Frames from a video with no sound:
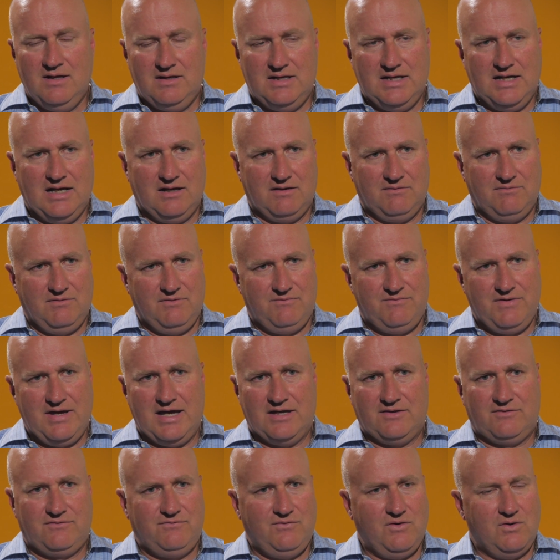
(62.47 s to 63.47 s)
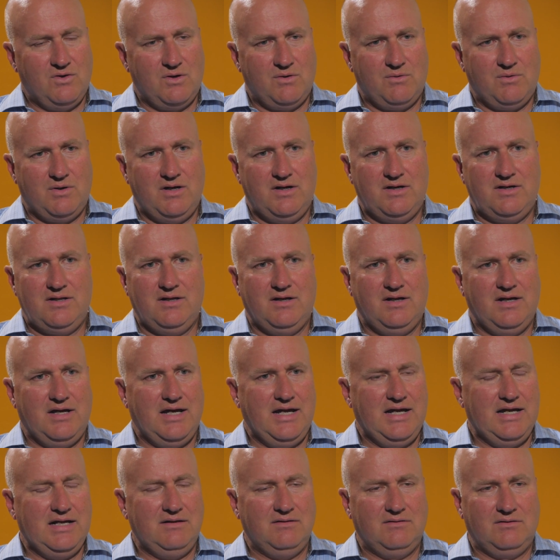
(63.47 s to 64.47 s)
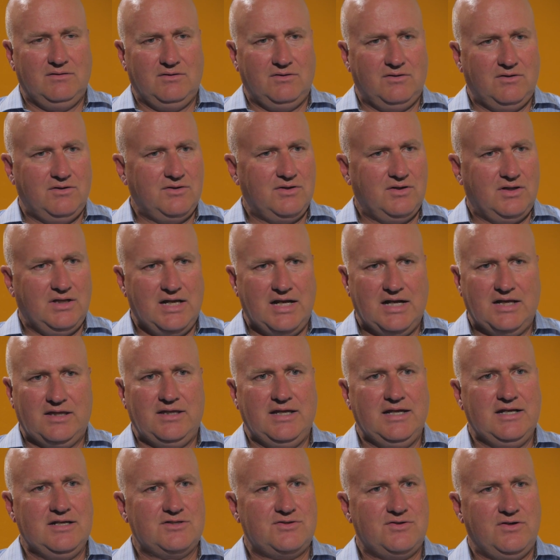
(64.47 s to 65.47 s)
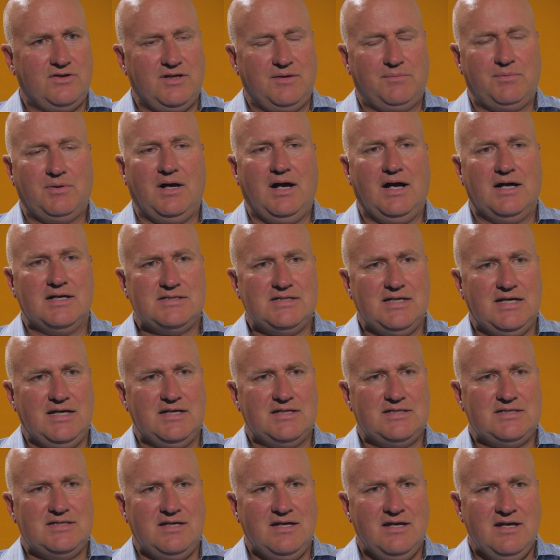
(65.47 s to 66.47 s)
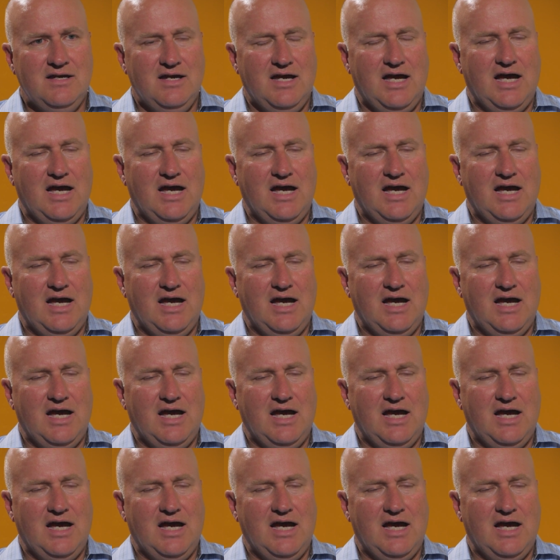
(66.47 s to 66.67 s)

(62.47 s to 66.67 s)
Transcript: Now, fast forward, I learned a lot of things during the process.